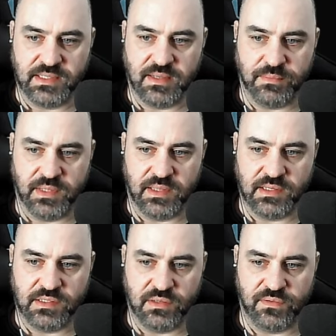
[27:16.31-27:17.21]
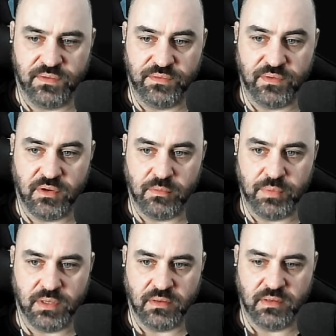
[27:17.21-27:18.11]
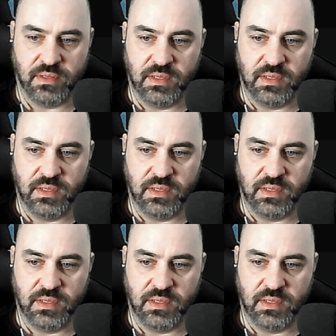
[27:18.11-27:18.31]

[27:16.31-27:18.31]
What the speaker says: something that is useful for your build